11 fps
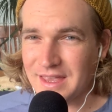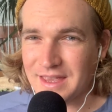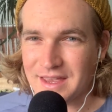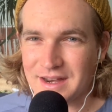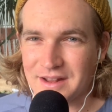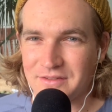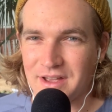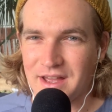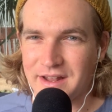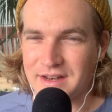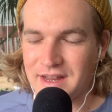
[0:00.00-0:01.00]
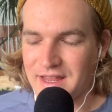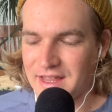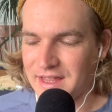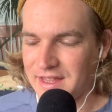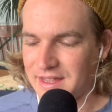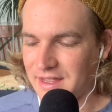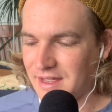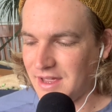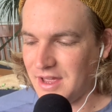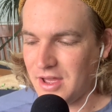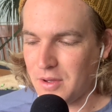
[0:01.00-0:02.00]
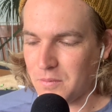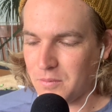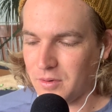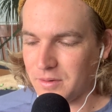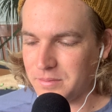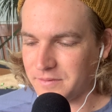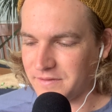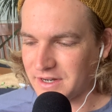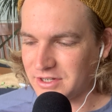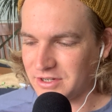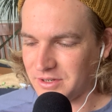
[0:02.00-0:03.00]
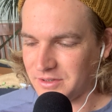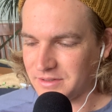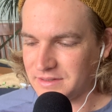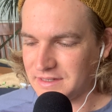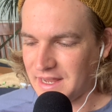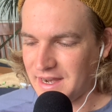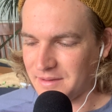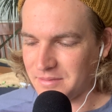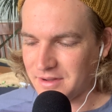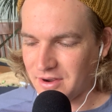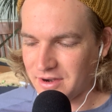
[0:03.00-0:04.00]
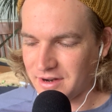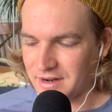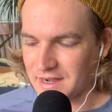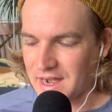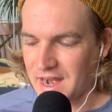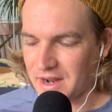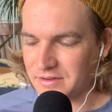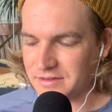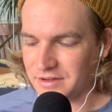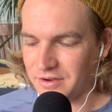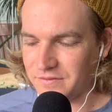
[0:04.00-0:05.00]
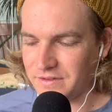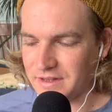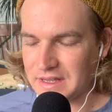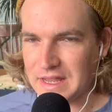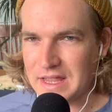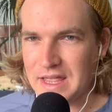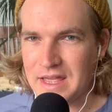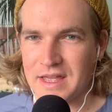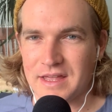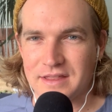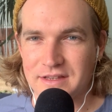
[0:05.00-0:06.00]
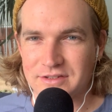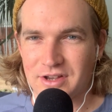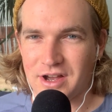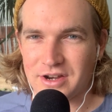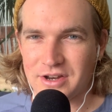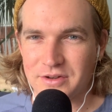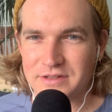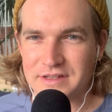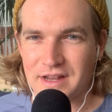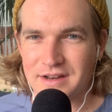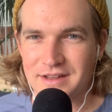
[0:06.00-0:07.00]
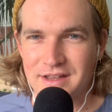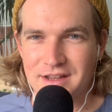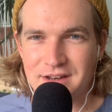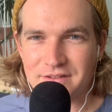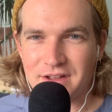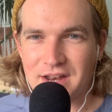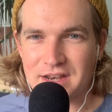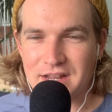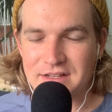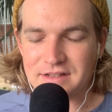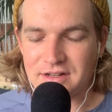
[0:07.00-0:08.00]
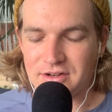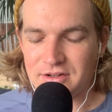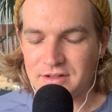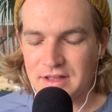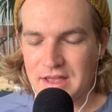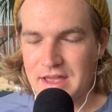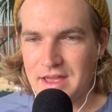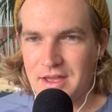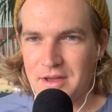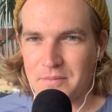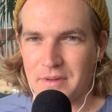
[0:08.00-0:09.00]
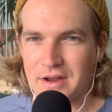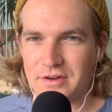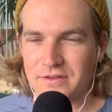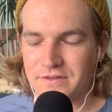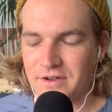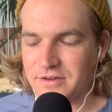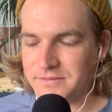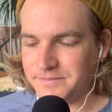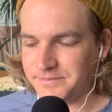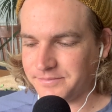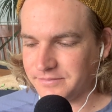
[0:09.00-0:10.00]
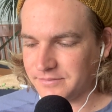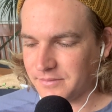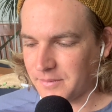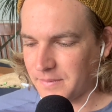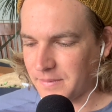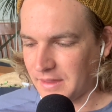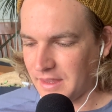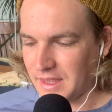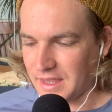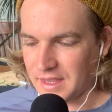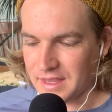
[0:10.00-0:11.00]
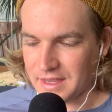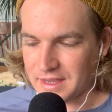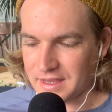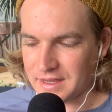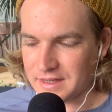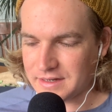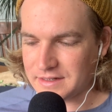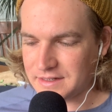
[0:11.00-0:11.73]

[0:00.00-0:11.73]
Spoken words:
and I've got a more professional setup going on now, so hopefully this audio is sounding good. I've got a nice little microphone, and